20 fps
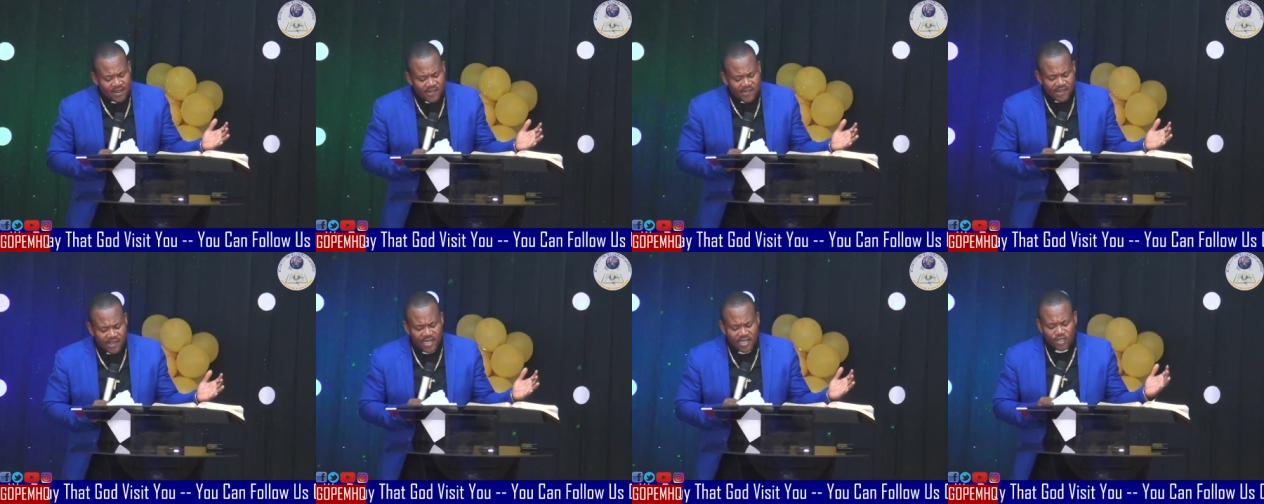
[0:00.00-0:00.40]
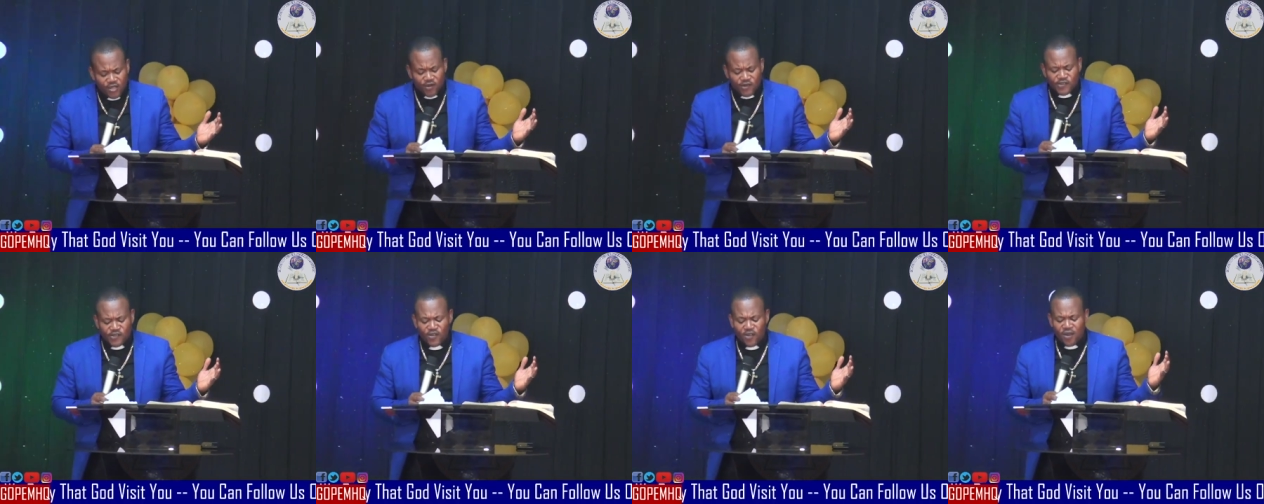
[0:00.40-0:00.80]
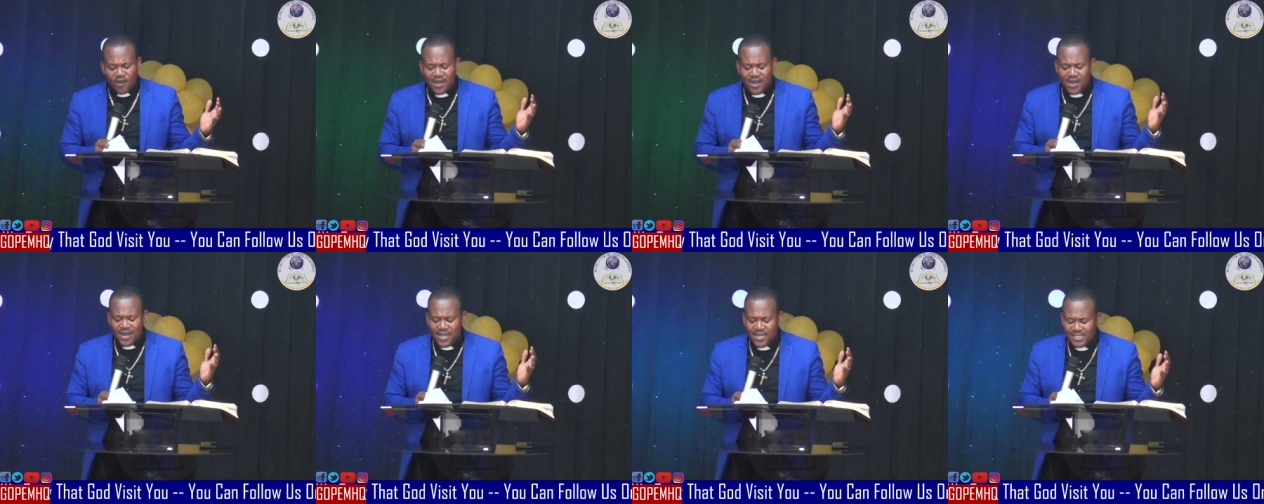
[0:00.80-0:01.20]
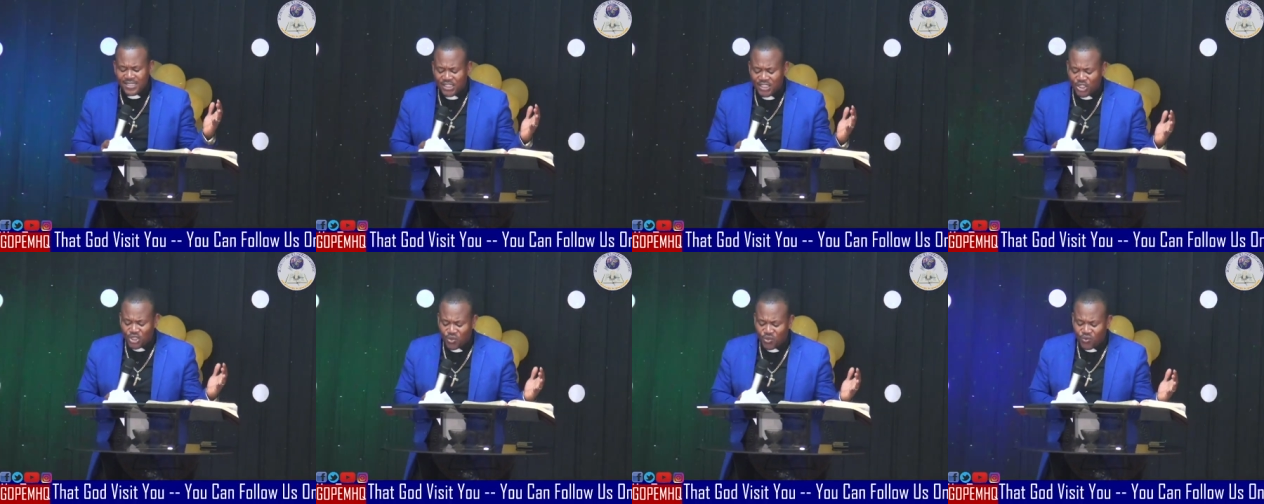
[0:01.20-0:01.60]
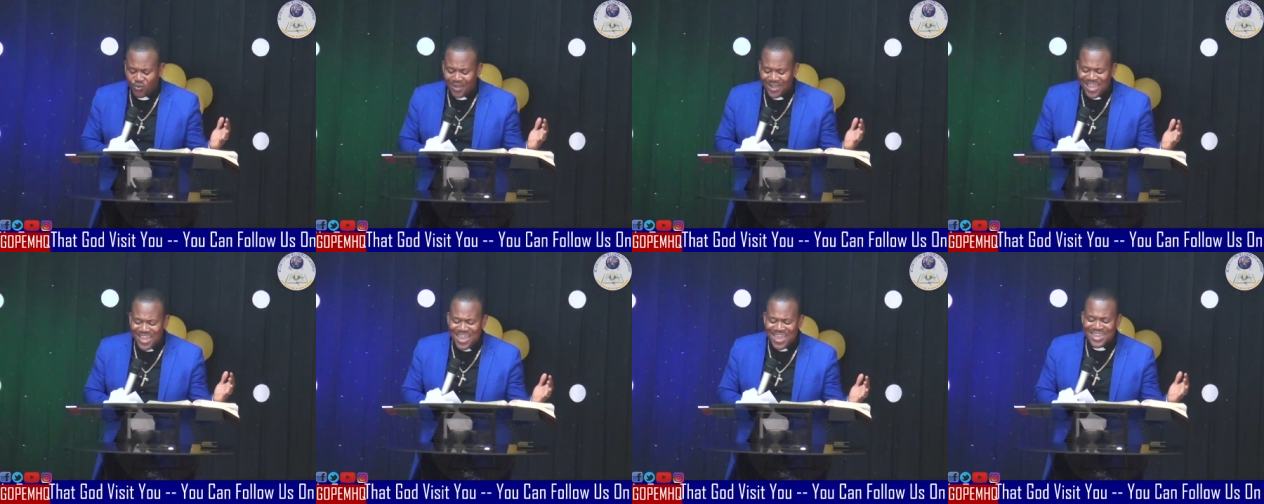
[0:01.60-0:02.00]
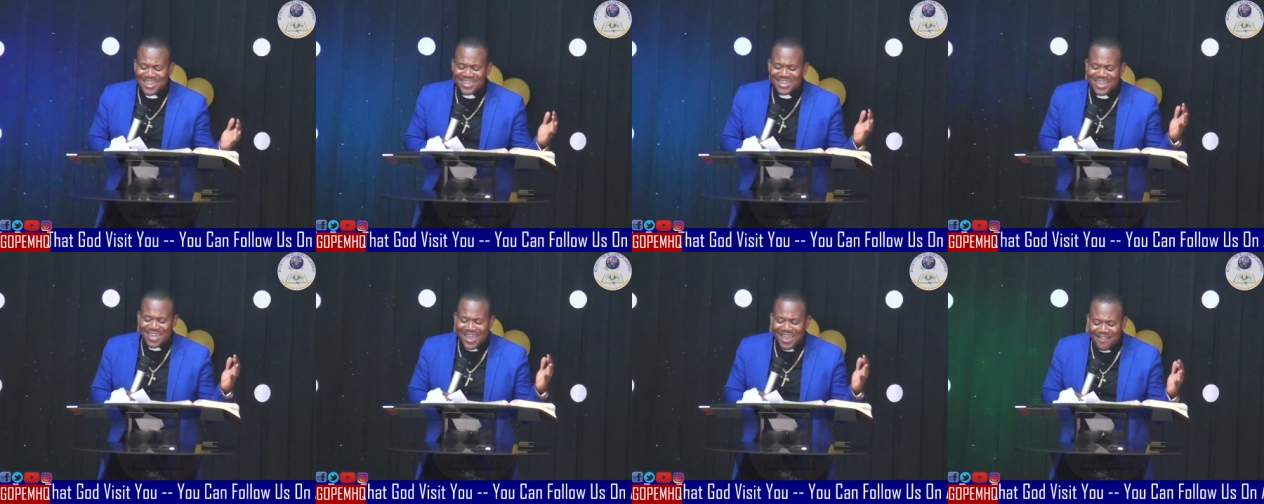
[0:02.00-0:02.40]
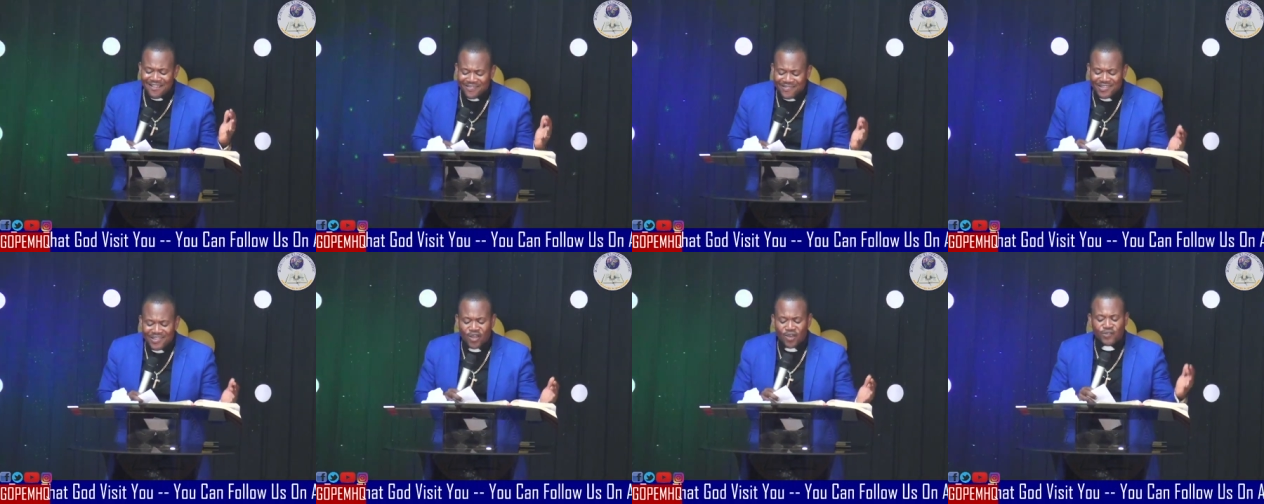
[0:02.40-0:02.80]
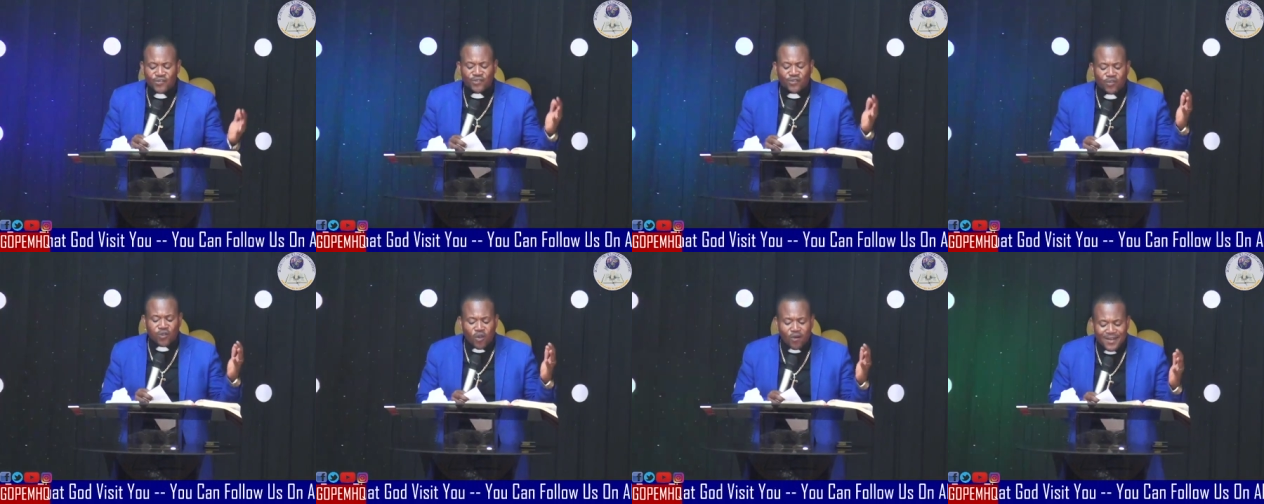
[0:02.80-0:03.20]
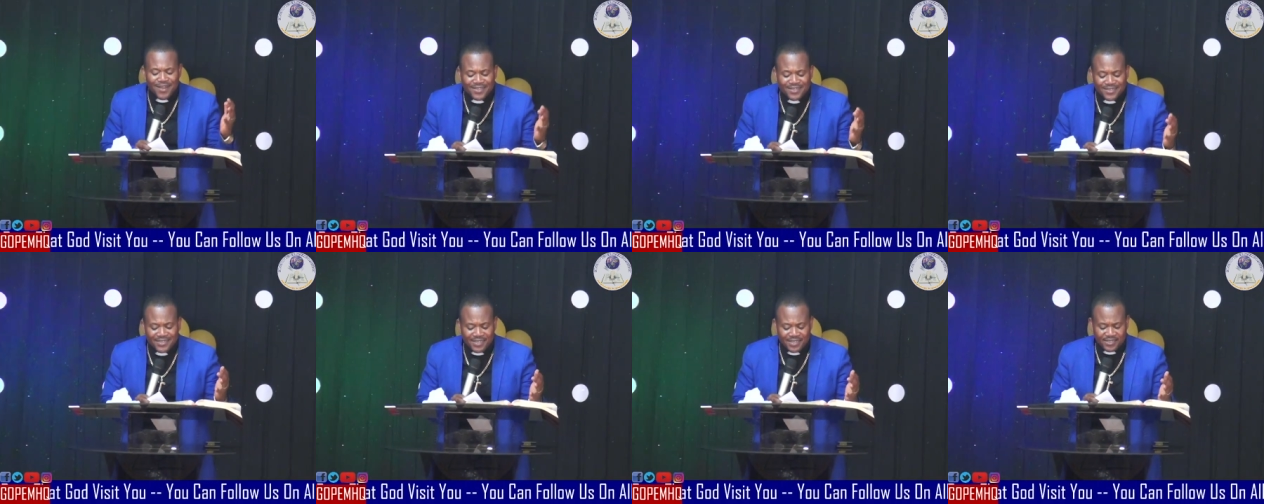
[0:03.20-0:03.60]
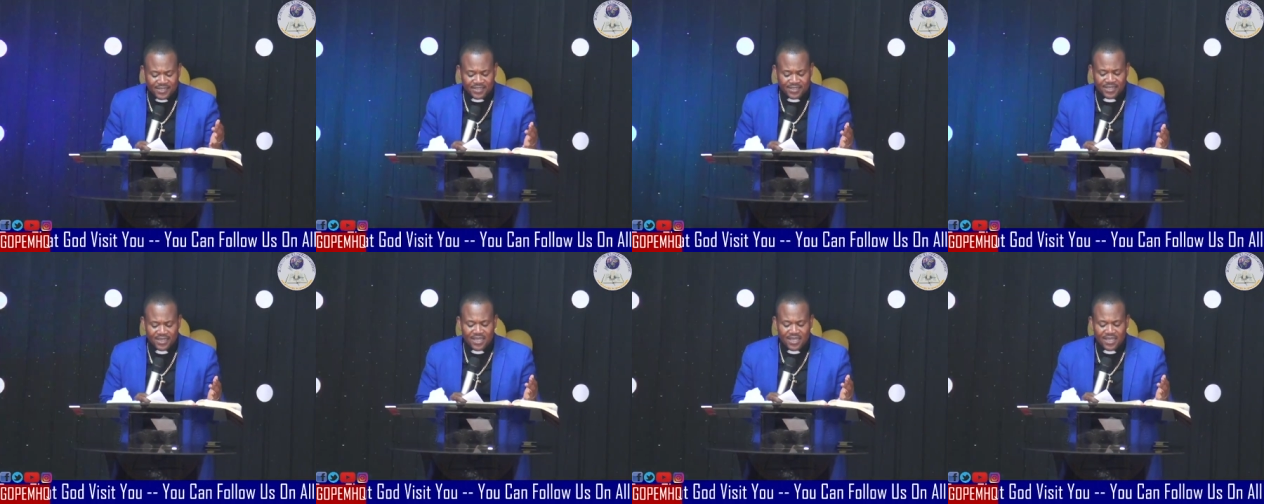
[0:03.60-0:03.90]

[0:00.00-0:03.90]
he does not lead you against the authorities